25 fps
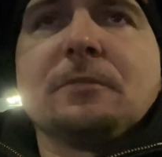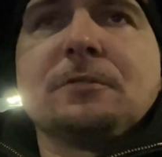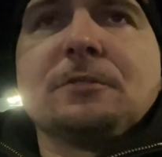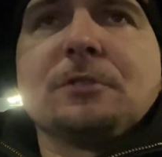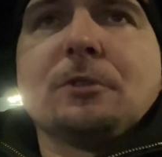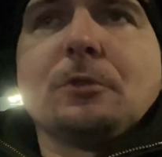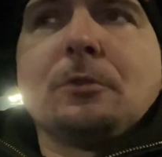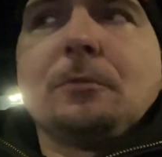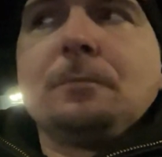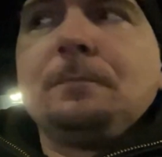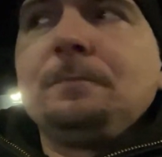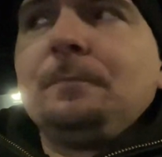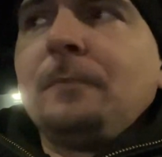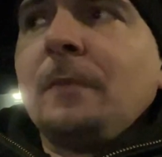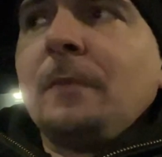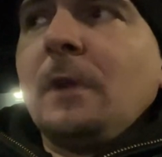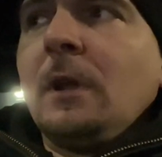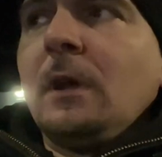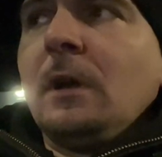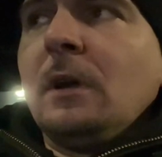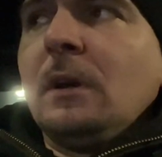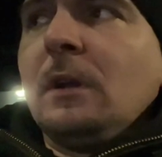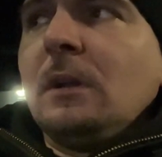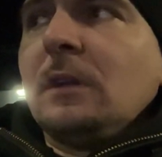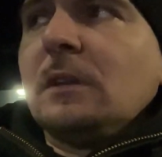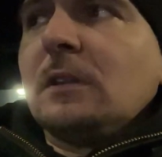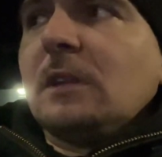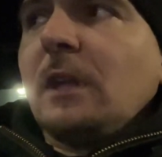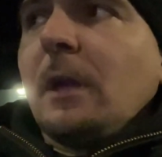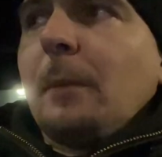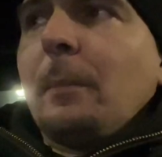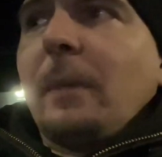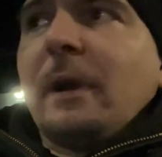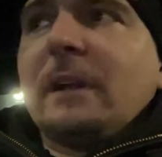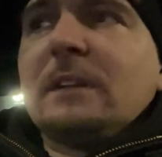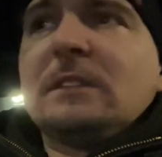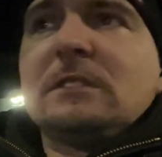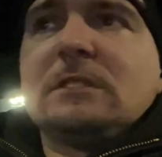So they
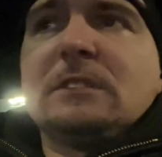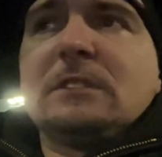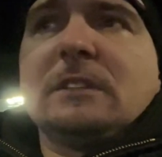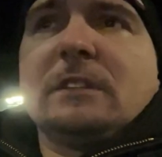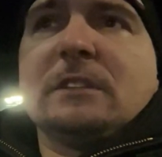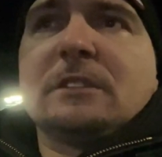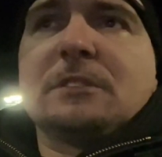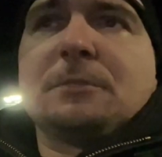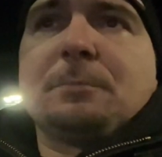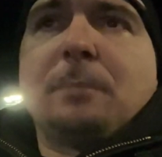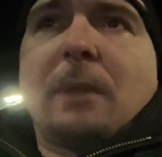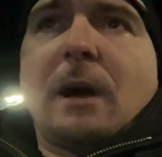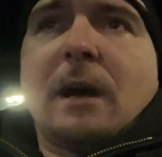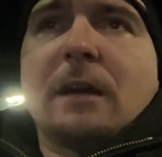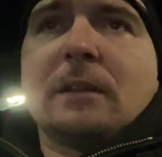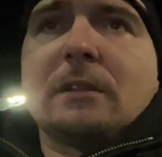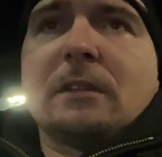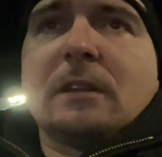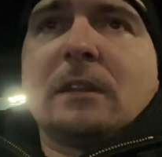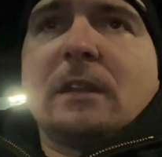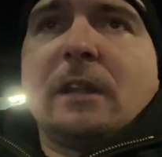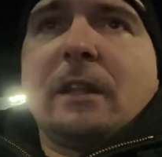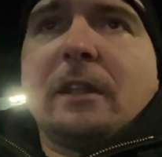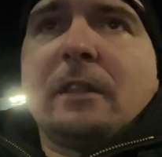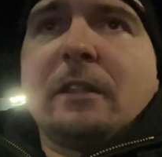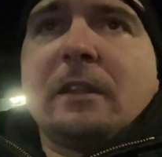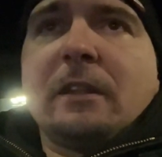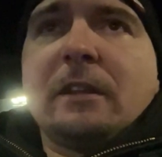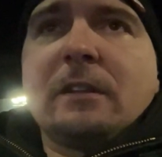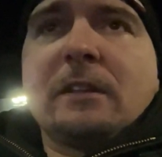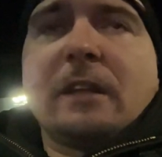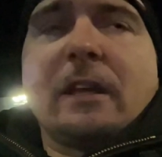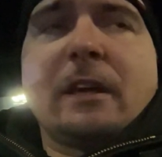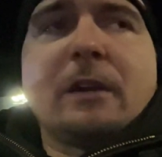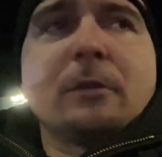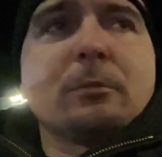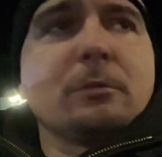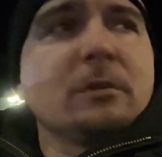might see a spot that they think
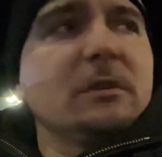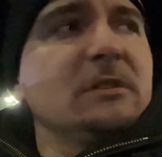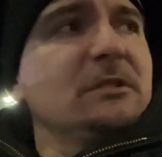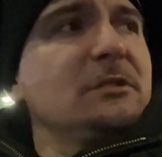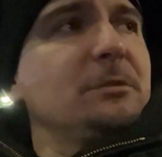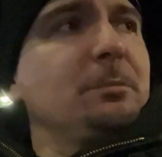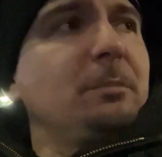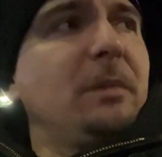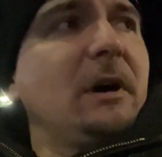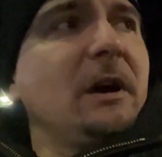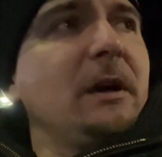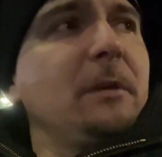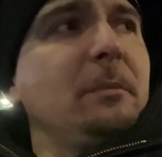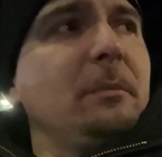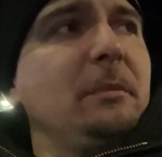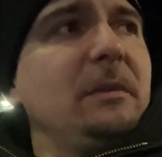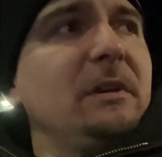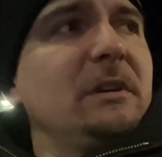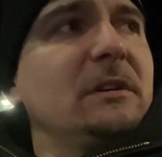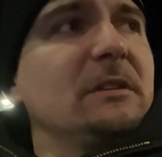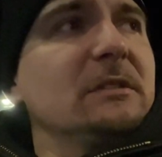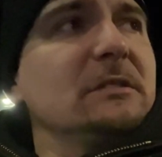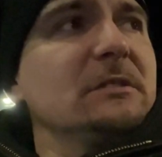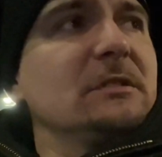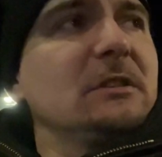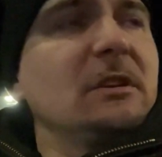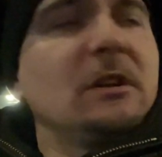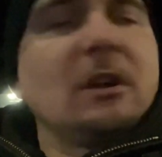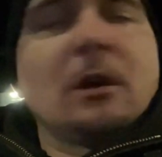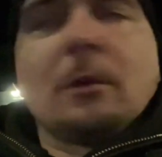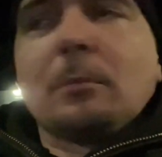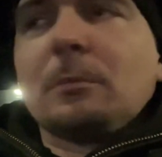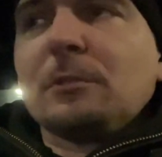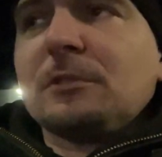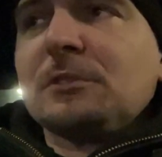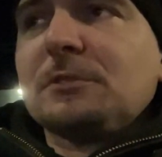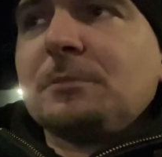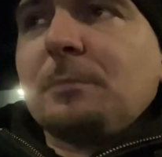they can run some pipe because the
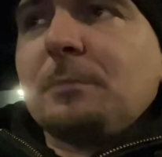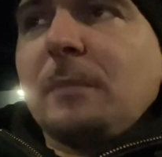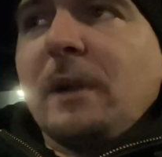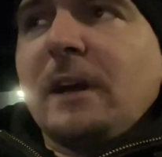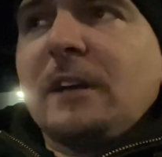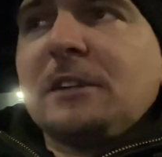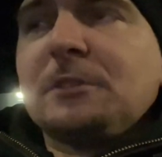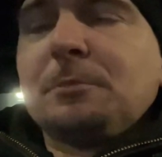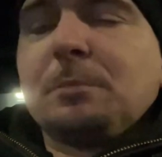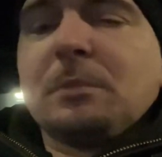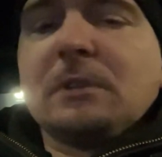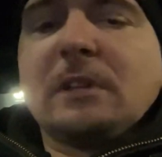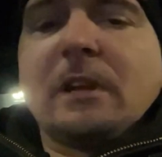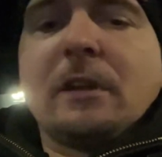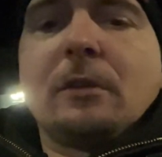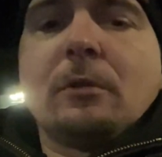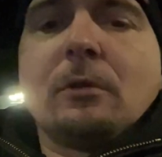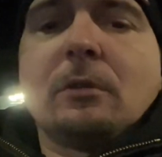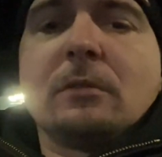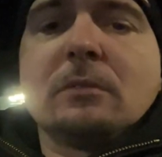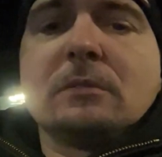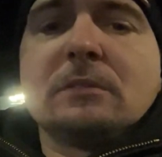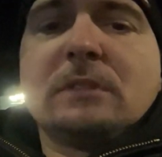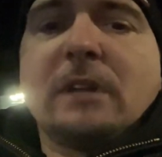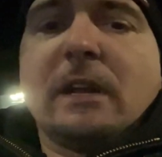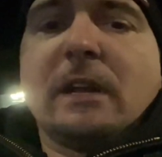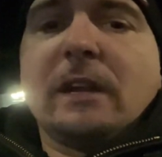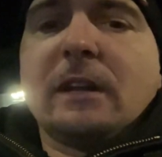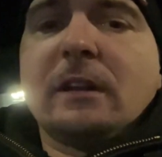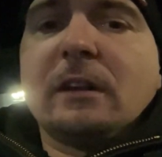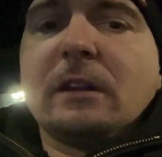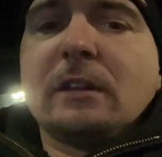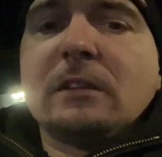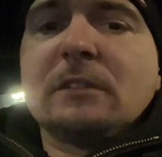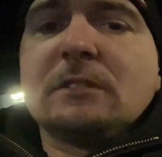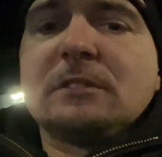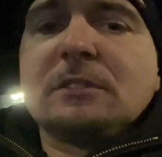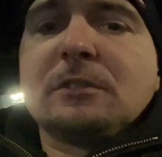numbers match, but they don't take into
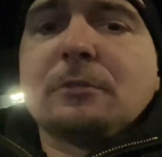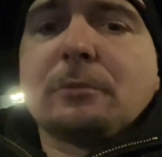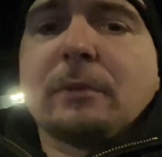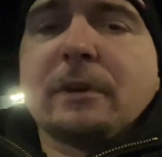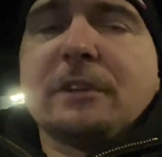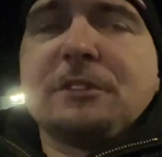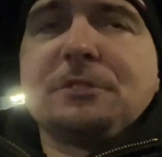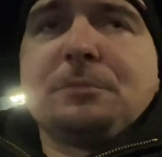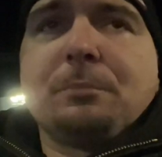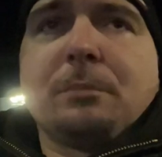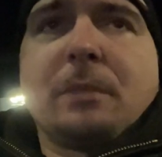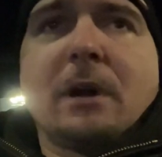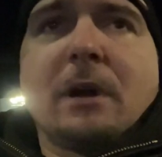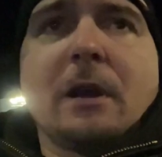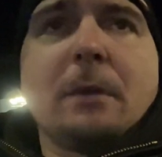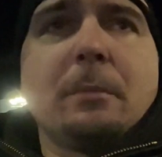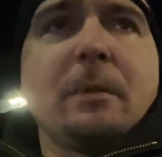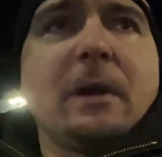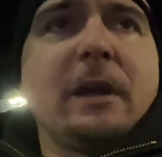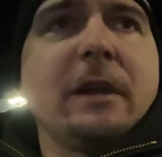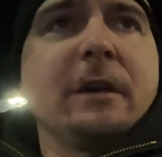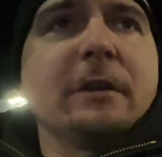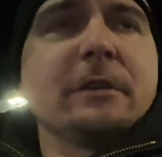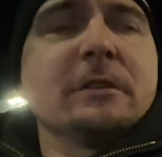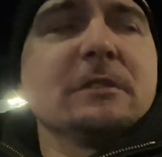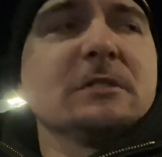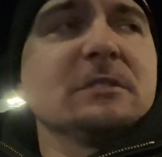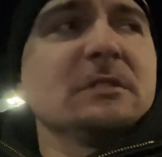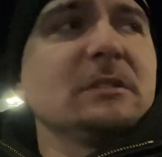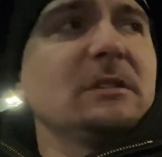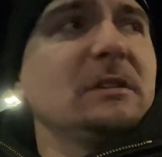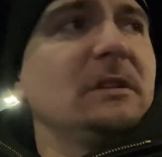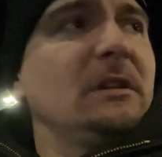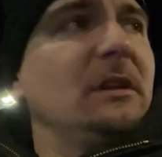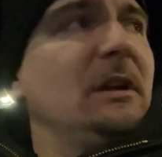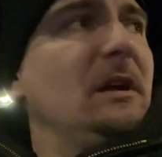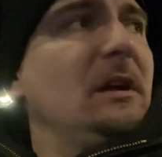consideration pipe hangers and